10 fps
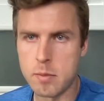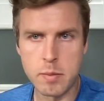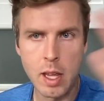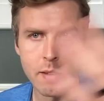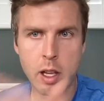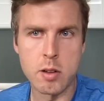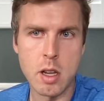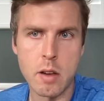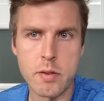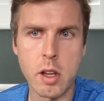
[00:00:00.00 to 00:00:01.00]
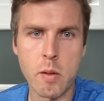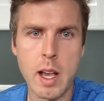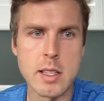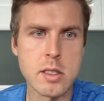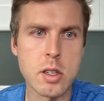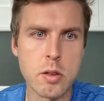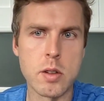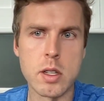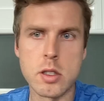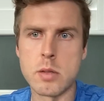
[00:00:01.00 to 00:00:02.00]
giving yourself the grace too
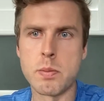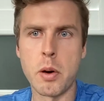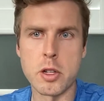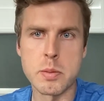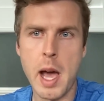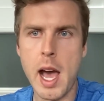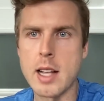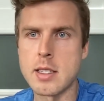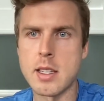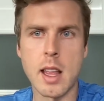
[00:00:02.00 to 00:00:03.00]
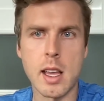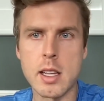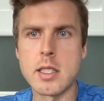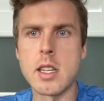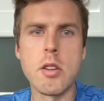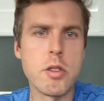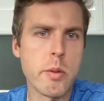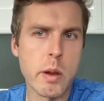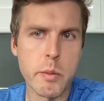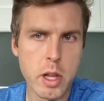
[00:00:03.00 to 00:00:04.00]
to just push past and like continue
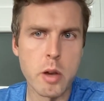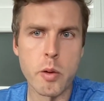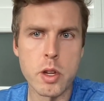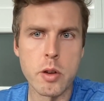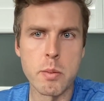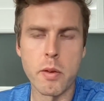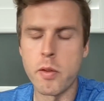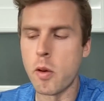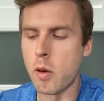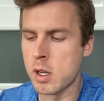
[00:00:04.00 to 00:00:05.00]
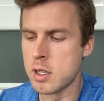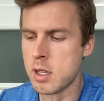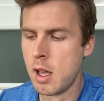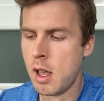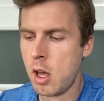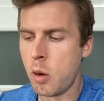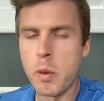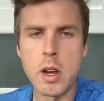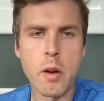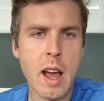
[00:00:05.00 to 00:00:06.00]
doing what you were doing before, because
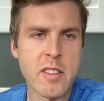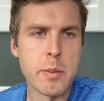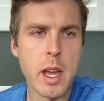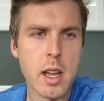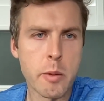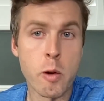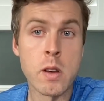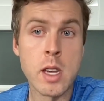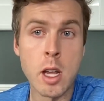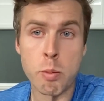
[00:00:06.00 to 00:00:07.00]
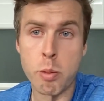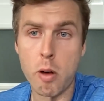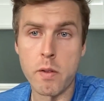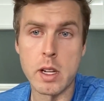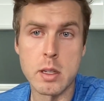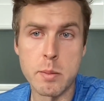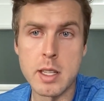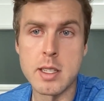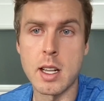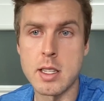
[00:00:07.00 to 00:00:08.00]
we don't have to be anywhere near perfect to be
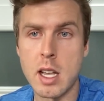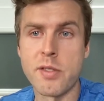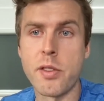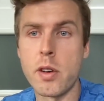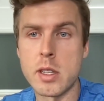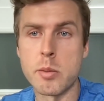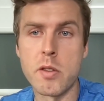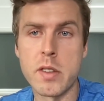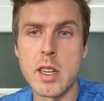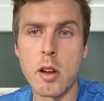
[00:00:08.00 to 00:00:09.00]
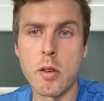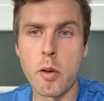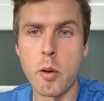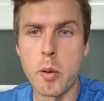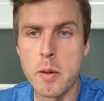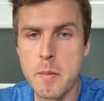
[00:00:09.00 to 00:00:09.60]
successful and to move the needle forward.